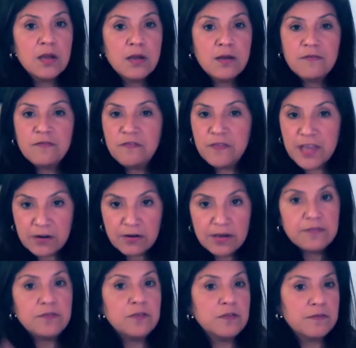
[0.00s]
very
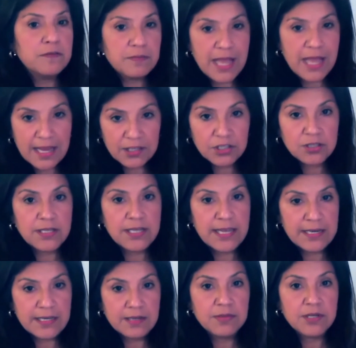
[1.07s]
few of them actually
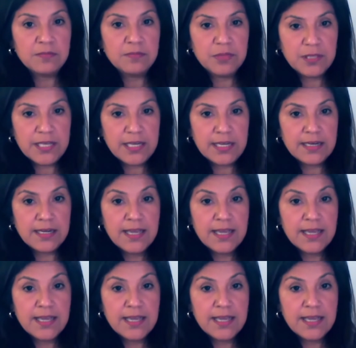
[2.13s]
end up completing.